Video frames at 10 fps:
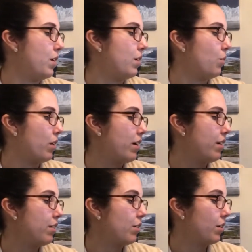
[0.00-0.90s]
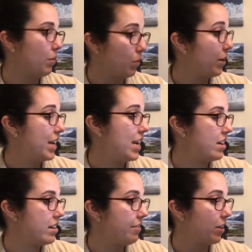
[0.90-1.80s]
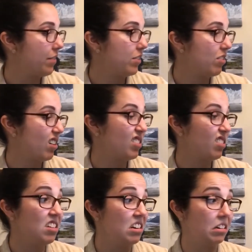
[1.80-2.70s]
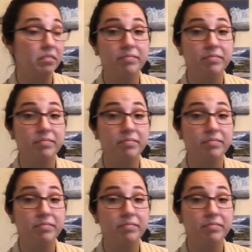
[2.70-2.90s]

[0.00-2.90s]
where, where he never even thought to look.